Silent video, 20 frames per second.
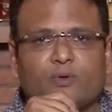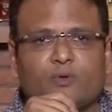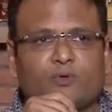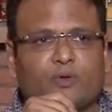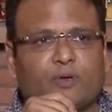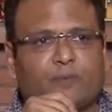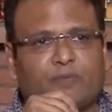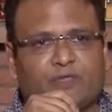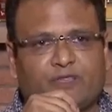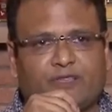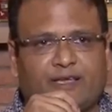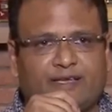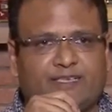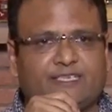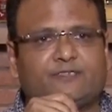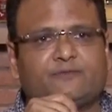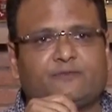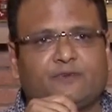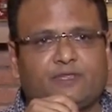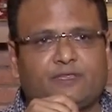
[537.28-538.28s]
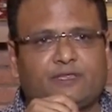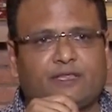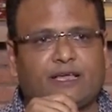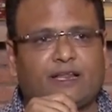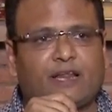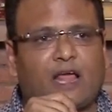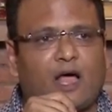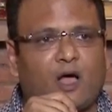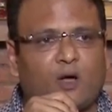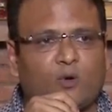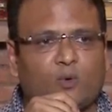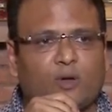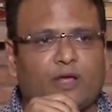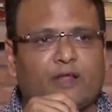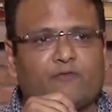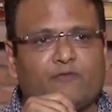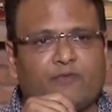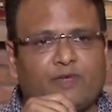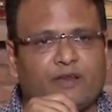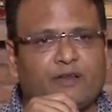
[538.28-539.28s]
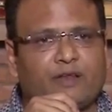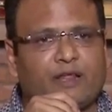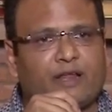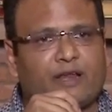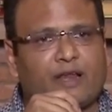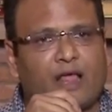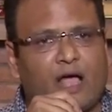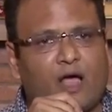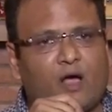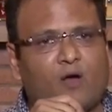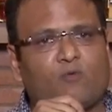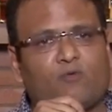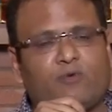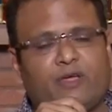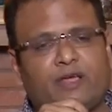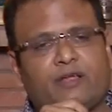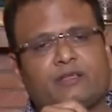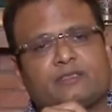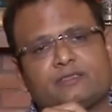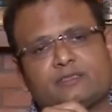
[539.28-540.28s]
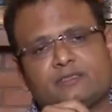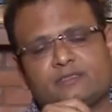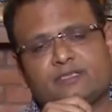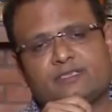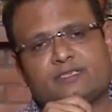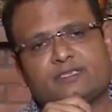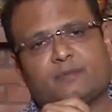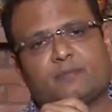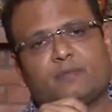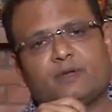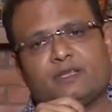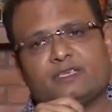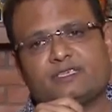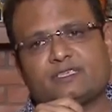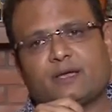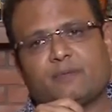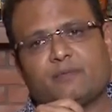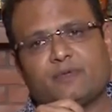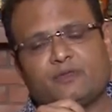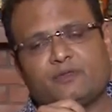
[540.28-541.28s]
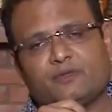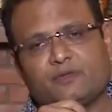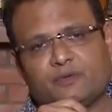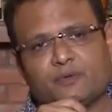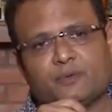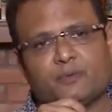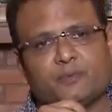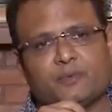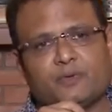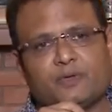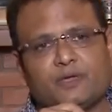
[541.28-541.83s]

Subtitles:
empathize with and how and when and how, where this somebody is coming to you.